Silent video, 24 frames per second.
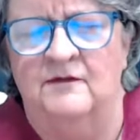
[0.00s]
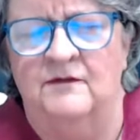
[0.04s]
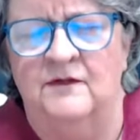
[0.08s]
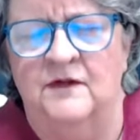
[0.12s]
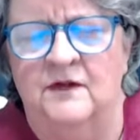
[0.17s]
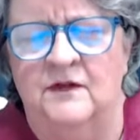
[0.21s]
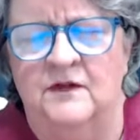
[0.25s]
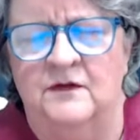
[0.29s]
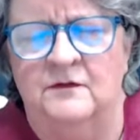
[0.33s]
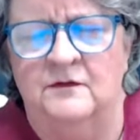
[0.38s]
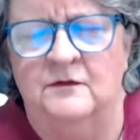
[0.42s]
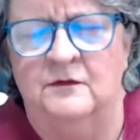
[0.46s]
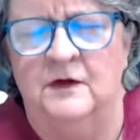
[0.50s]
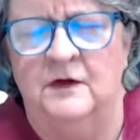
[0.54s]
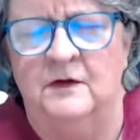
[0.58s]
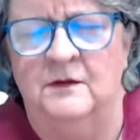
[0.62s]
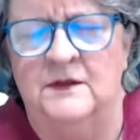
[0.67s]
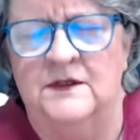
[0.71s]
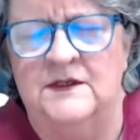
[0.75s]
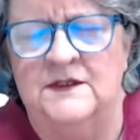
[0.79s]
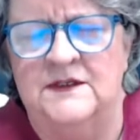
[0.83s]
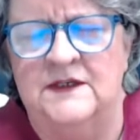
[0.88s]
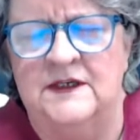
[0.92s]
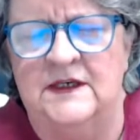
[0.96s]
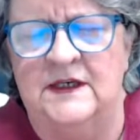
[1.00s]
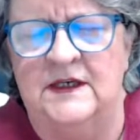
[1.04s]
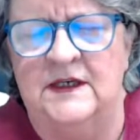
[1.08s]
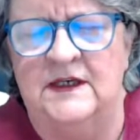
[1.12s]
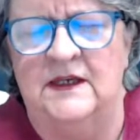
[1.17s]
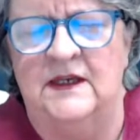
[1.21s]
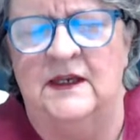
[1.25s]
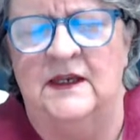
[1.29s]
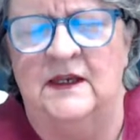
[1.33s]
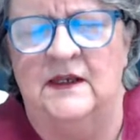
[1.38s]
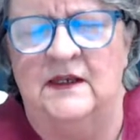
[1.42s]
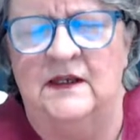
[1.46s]
feel the
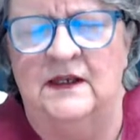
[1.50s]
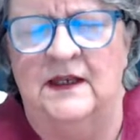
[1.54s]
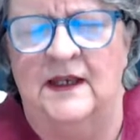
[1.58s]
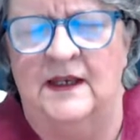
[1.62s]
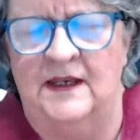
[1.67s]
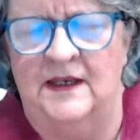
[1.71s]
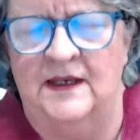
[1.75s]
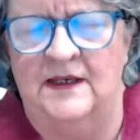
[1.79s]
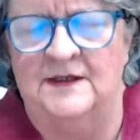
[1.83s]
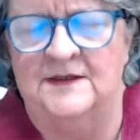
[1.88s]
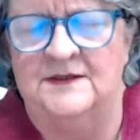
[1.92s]
frequency and let